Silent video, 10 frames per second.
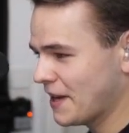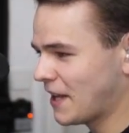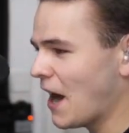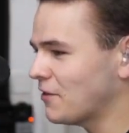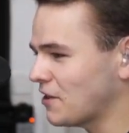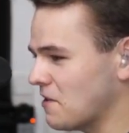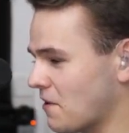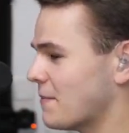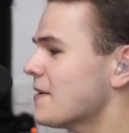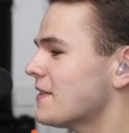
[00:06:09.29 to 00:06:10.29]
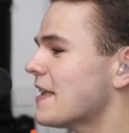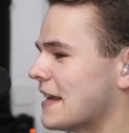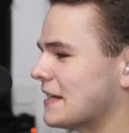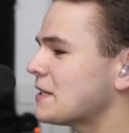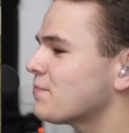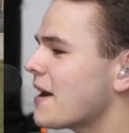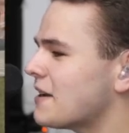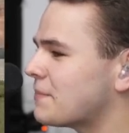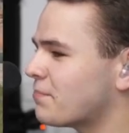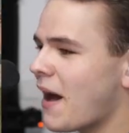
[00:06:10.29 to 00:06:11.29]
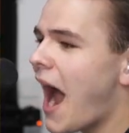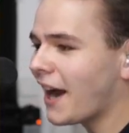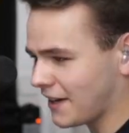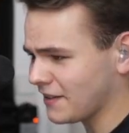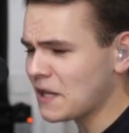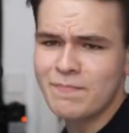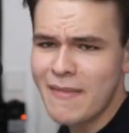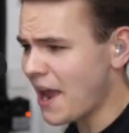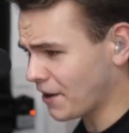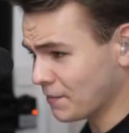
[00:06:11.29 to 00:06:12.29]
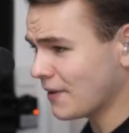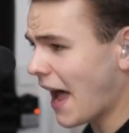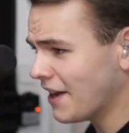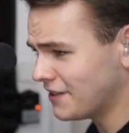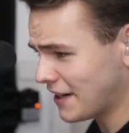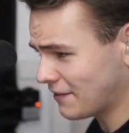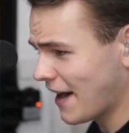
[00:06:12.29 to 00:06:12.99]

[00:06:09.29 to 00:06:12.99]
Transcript: Now, I've just noted, I mean, the thing is, this plane is practically made out of plastic,